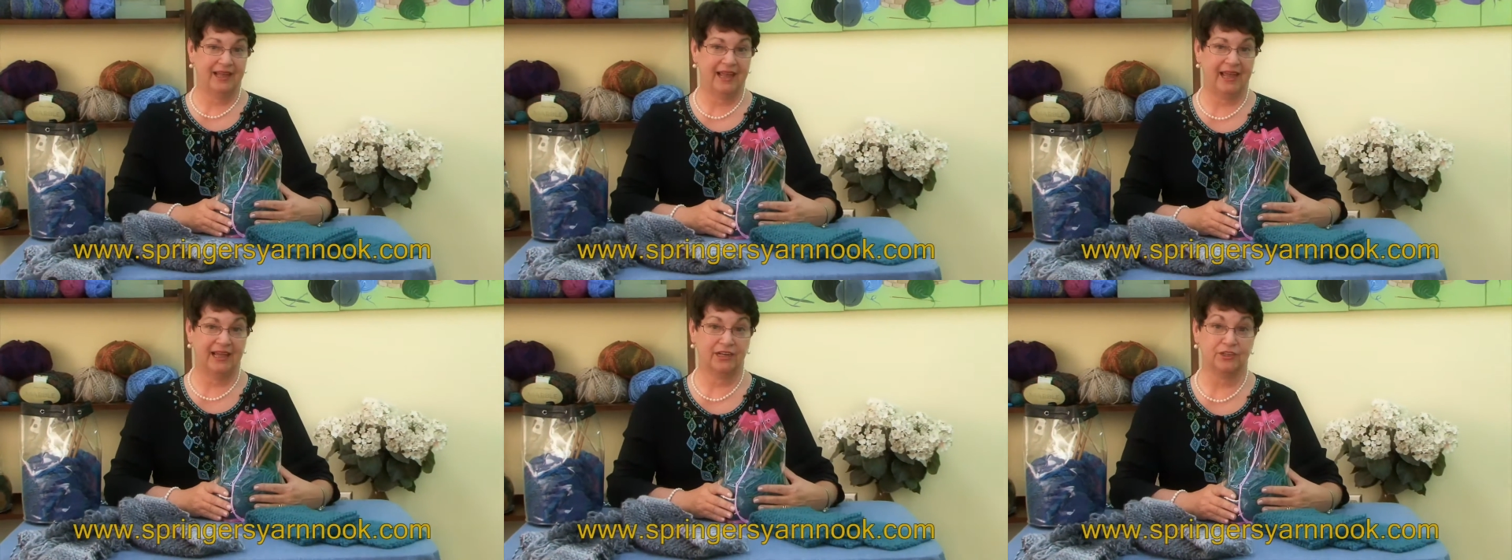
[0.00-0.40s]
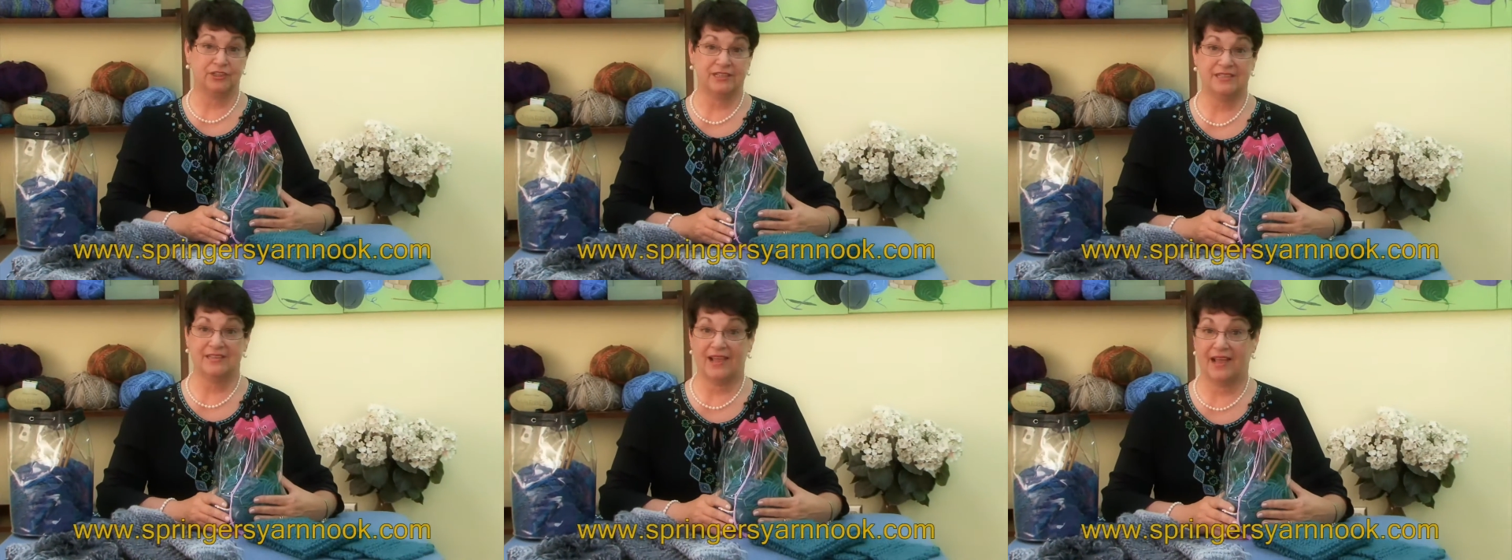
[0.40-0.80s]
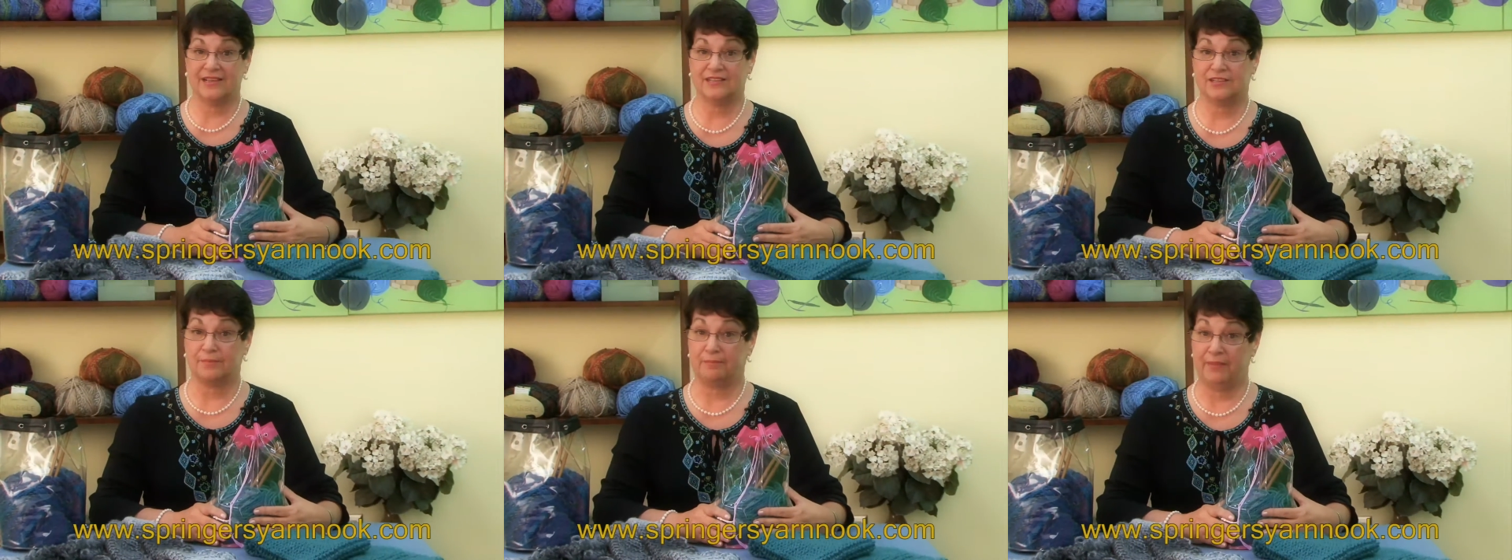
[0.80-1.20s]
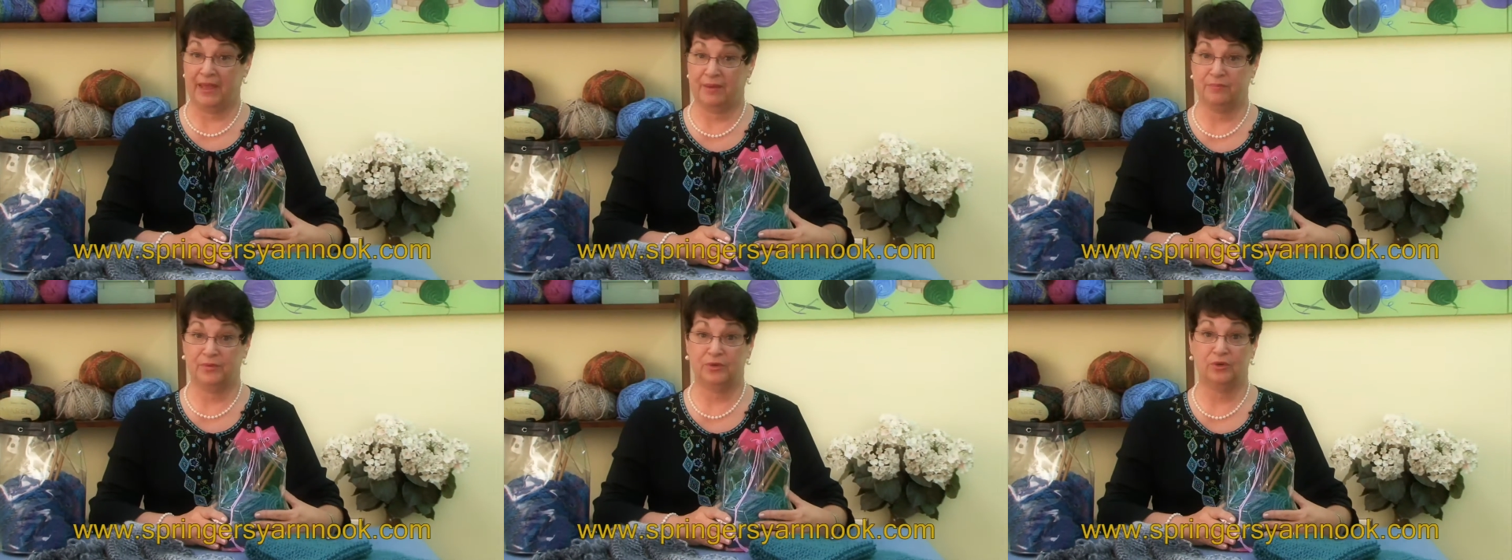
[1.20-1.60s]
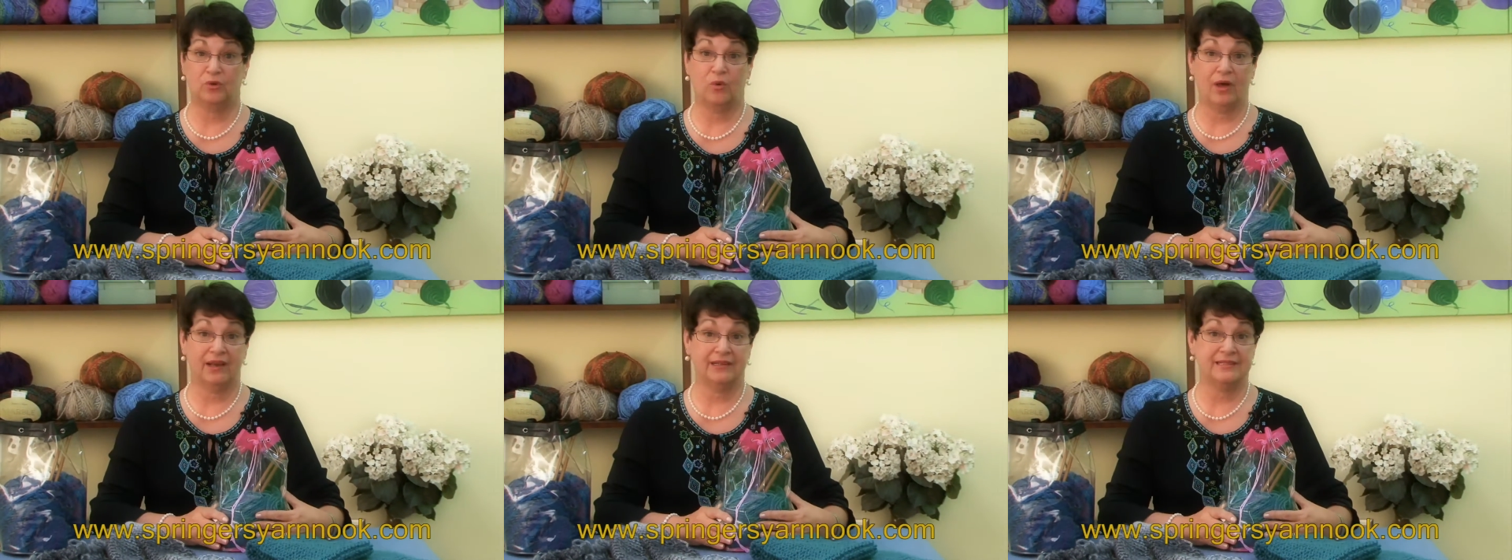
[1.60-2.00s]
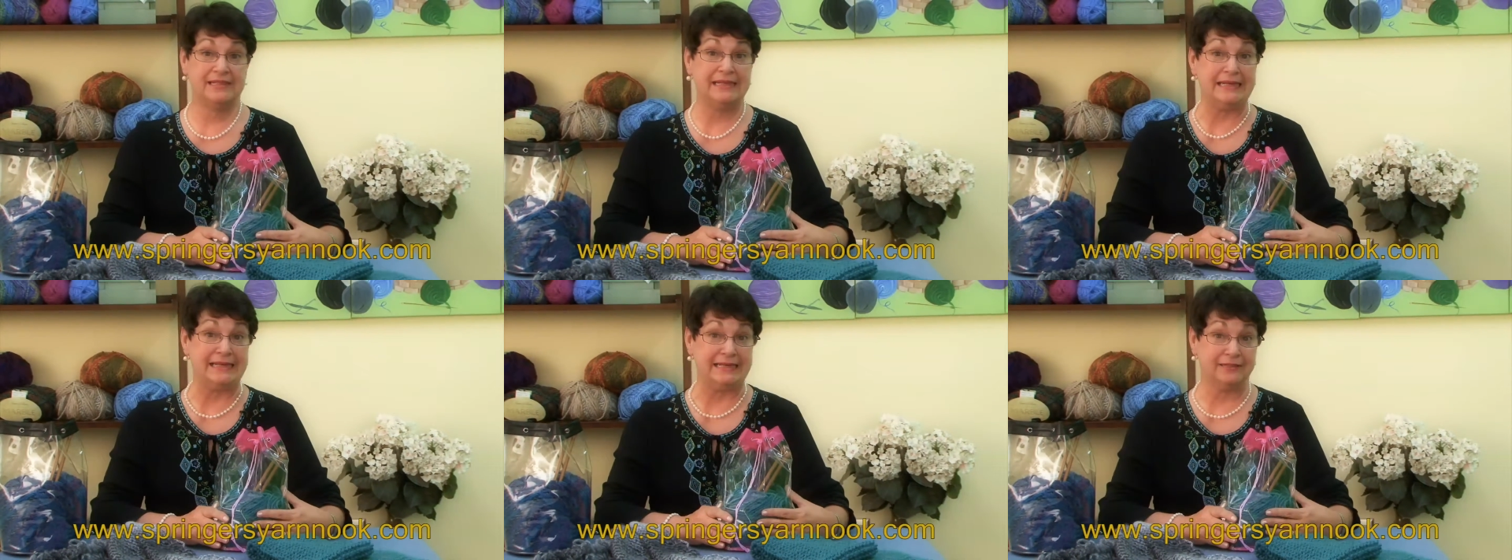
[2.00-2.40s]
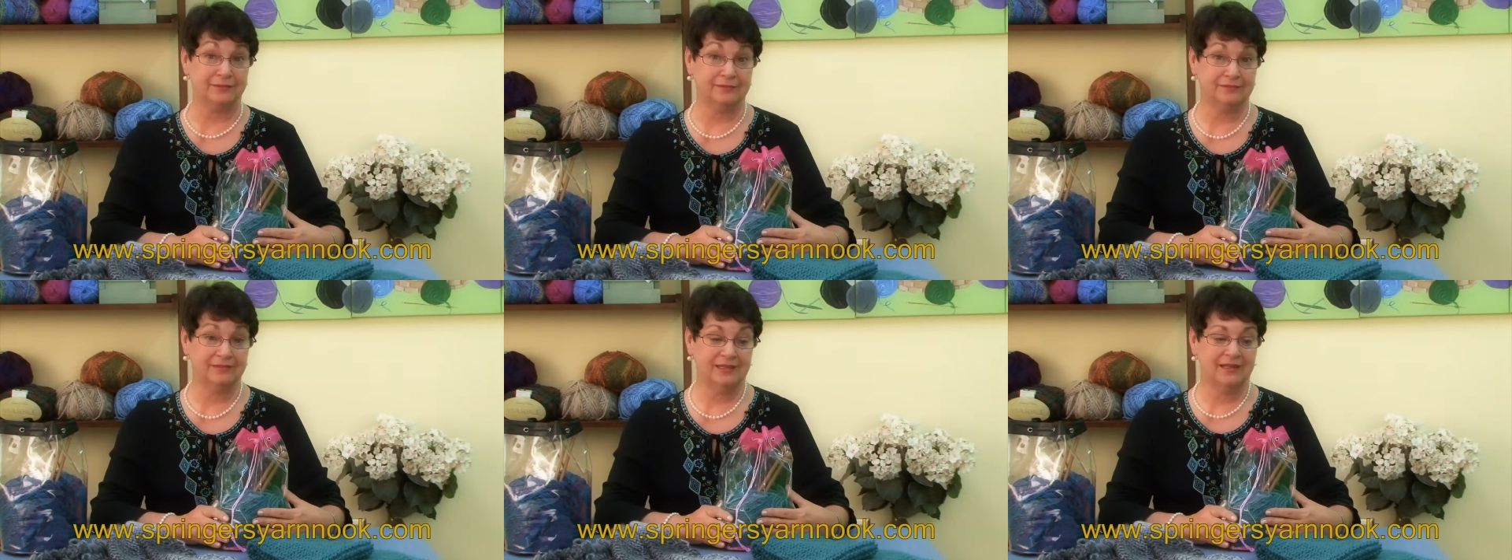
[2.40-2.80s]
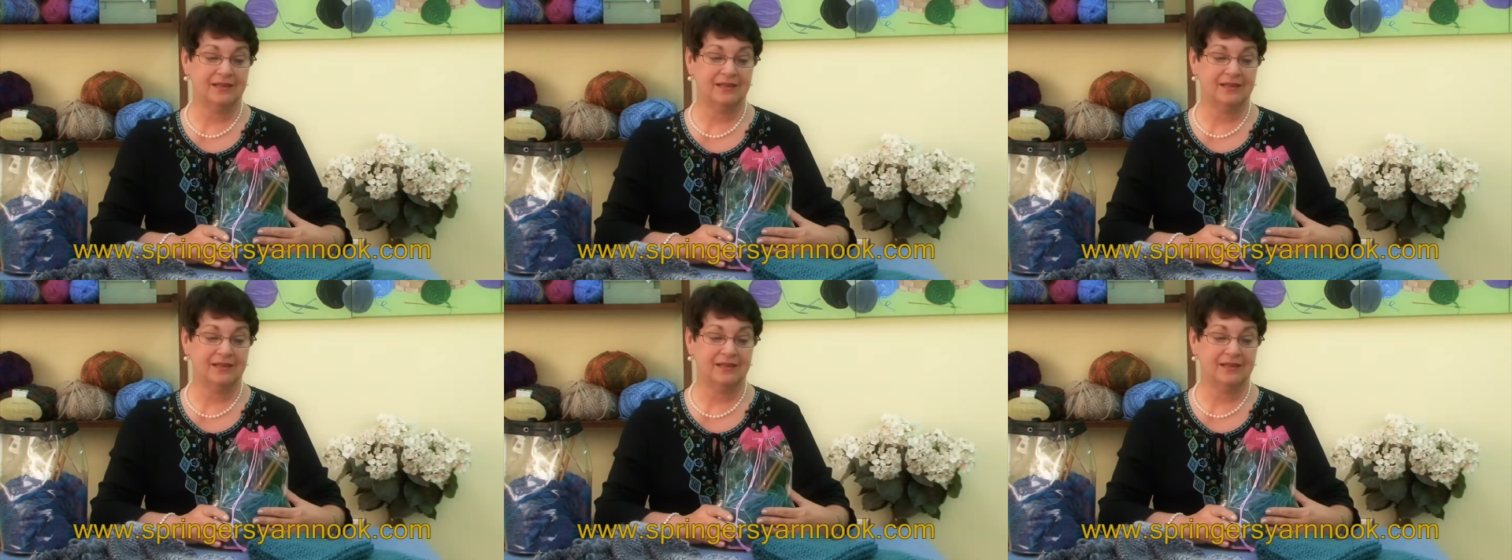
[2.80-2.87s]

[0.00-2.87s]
and a good size bamboo quality needle